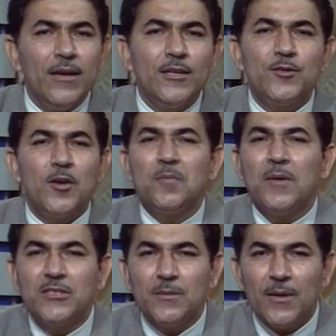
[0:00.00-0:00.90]
It is not
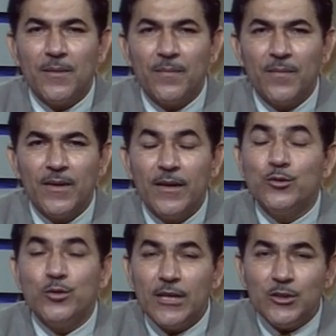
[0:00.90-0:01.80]
possible.
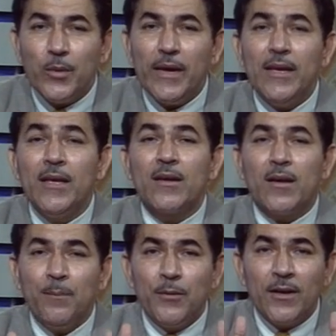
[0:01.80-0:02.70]
So that's why
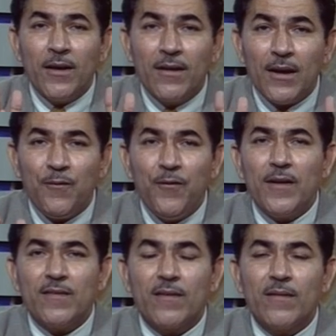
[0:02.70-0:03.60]
computer
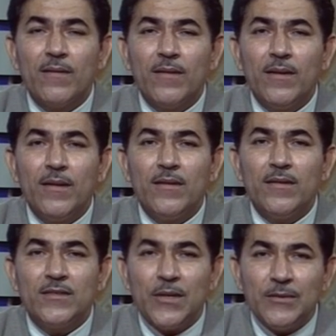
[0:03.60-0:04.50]
graphics
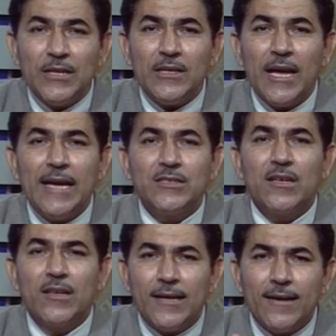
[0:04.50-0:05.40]
subject has
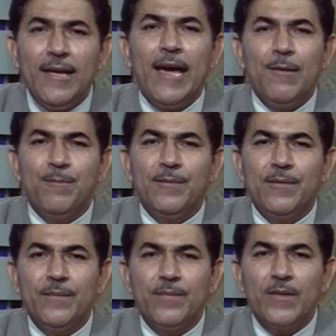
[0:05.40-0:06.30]
greatly helped
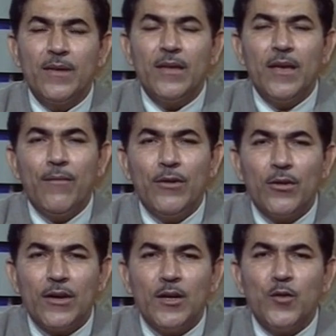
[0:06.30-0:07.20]
even your
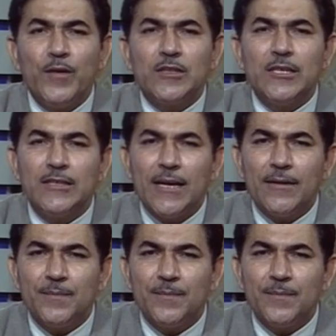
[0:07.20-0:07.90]
interface design.